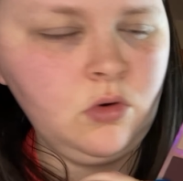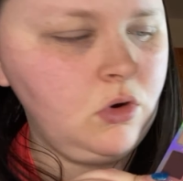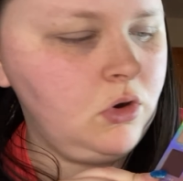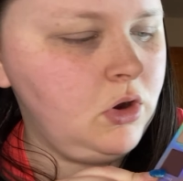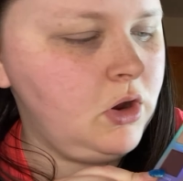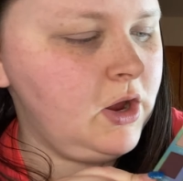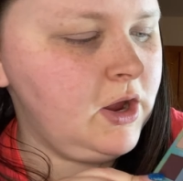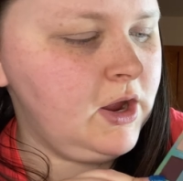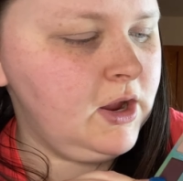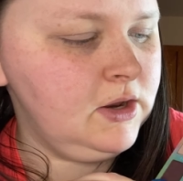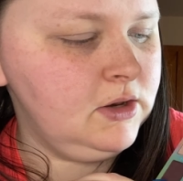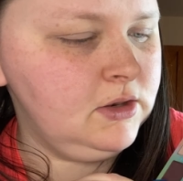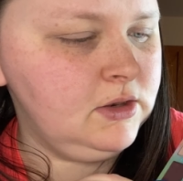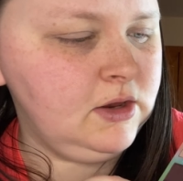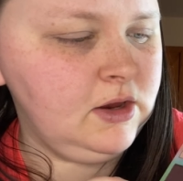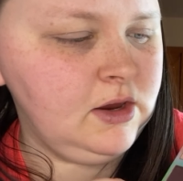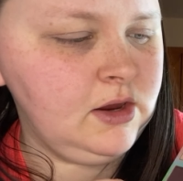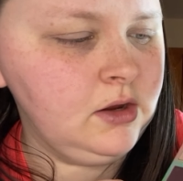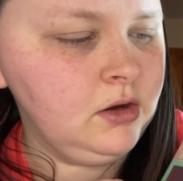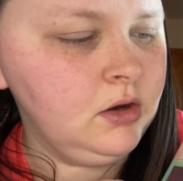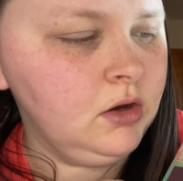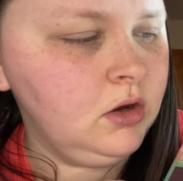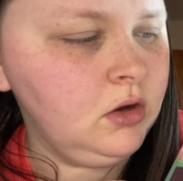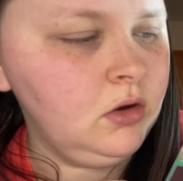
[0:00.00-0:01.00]

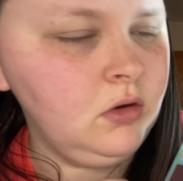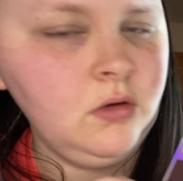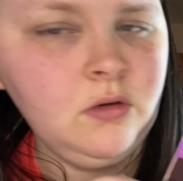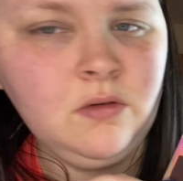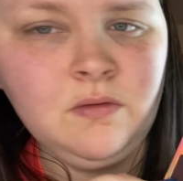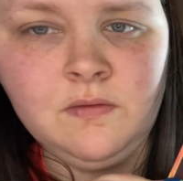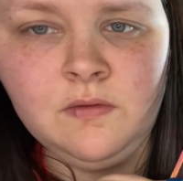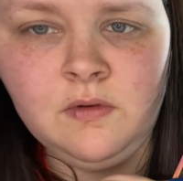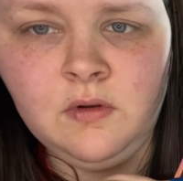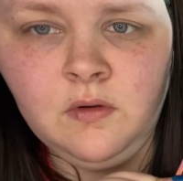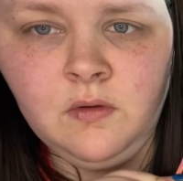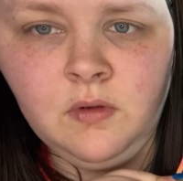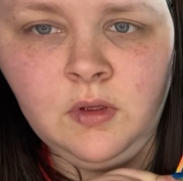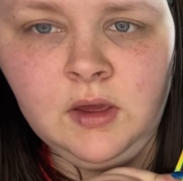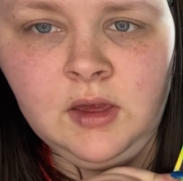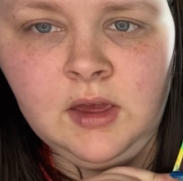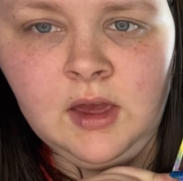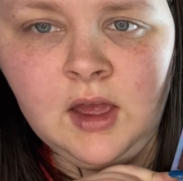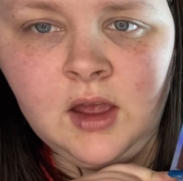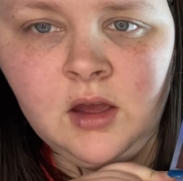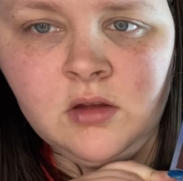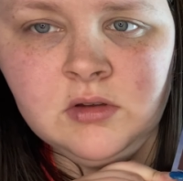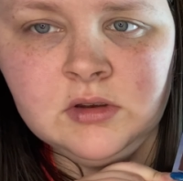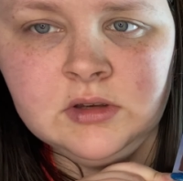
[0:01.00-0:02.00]
idea of like
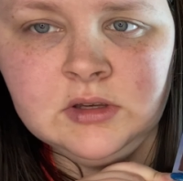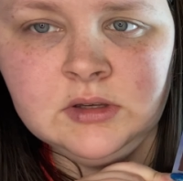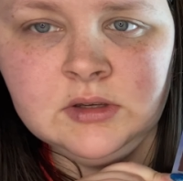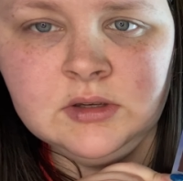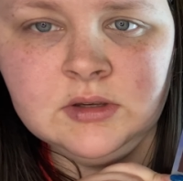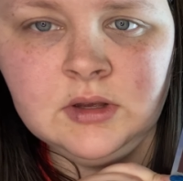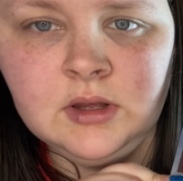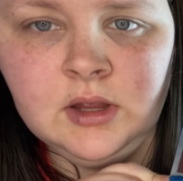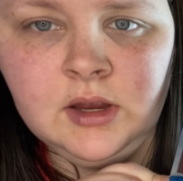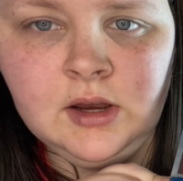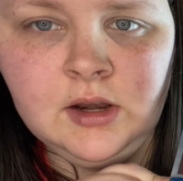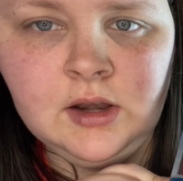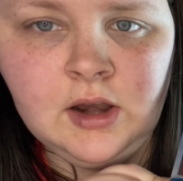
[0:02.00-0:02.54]
how this is laid